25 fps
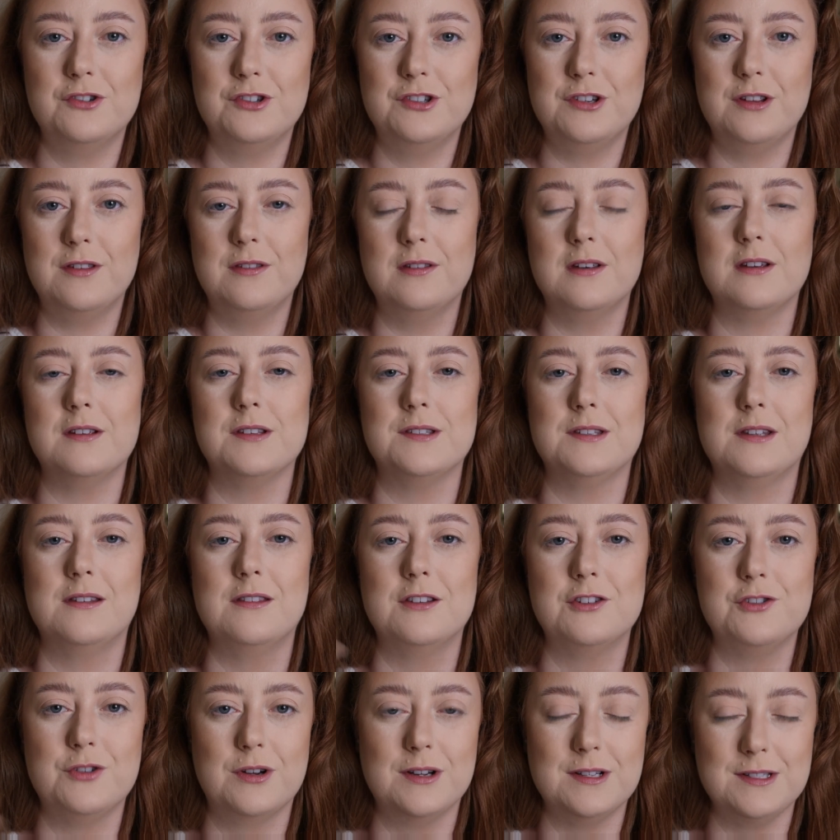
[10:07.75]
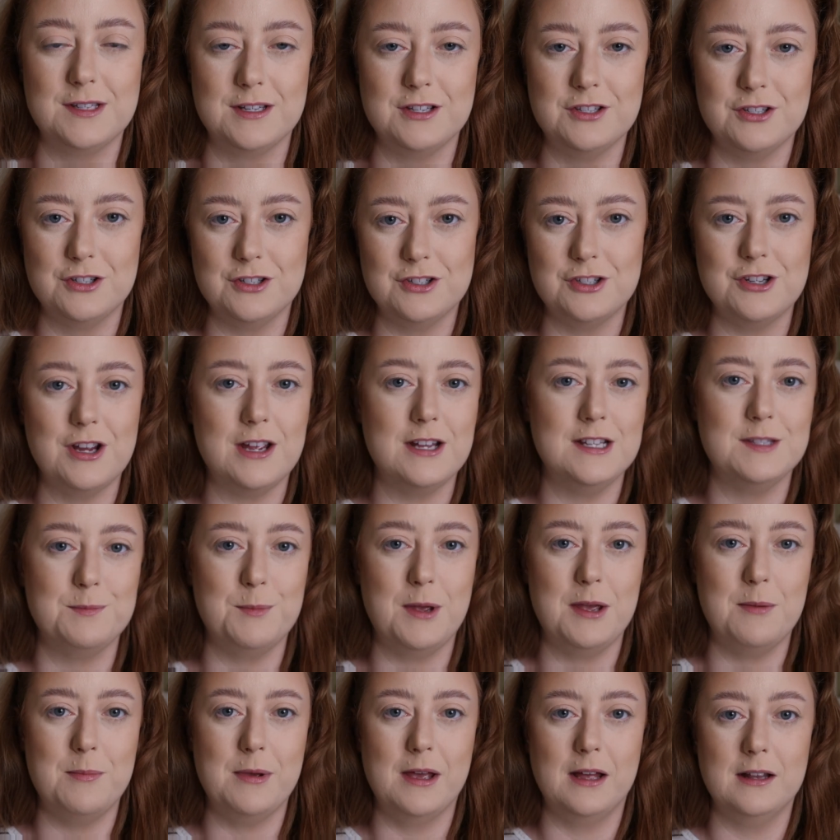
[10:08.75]
she thinks that the transition shades
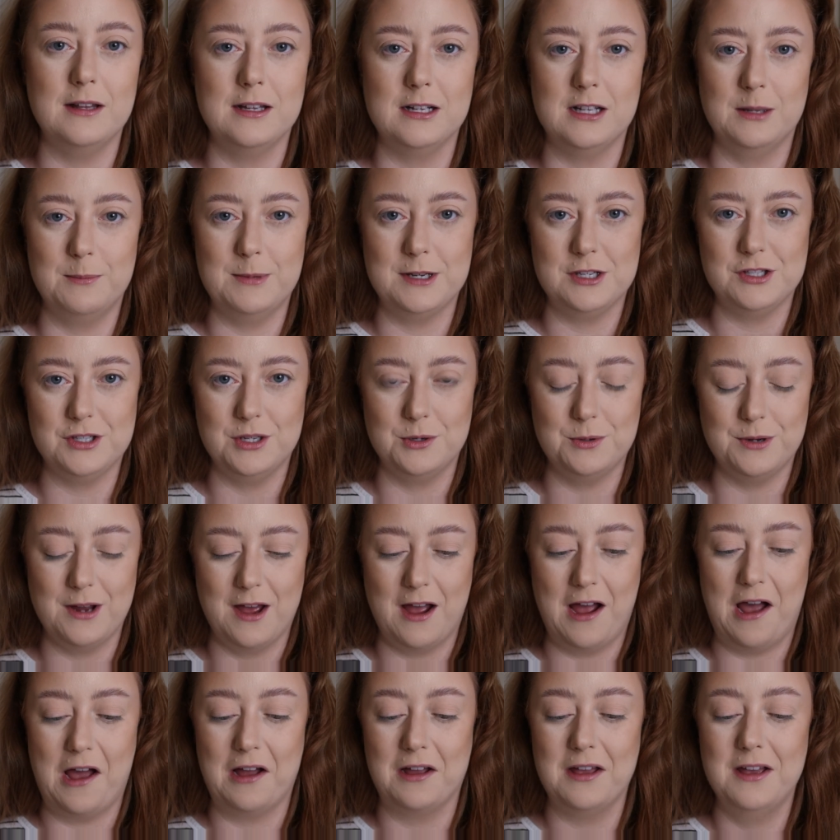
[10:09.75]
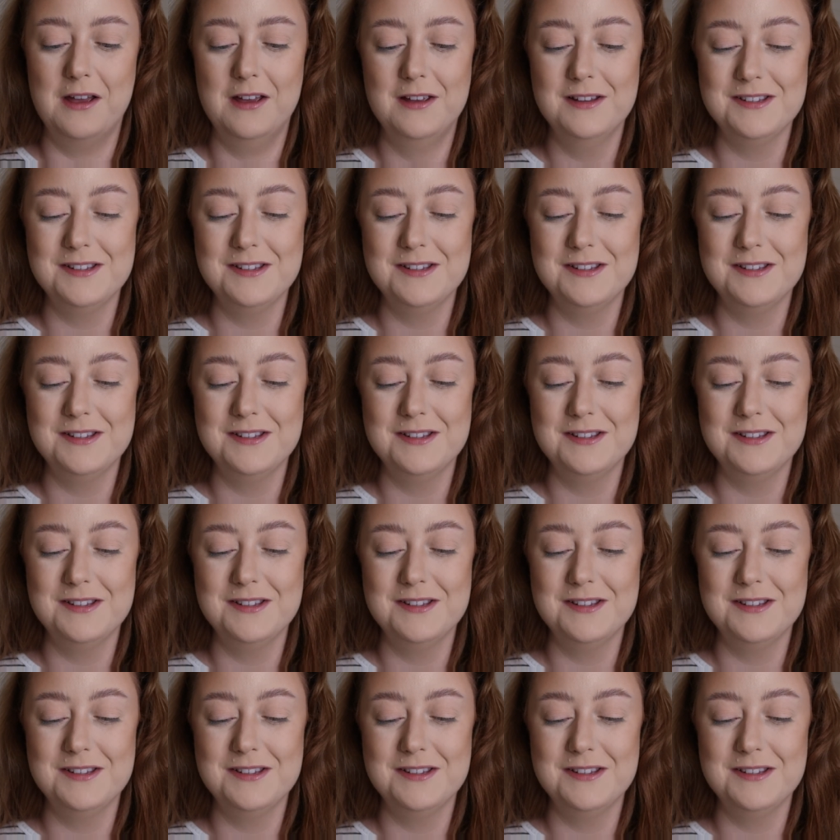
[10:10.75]
may be a little bit too dark.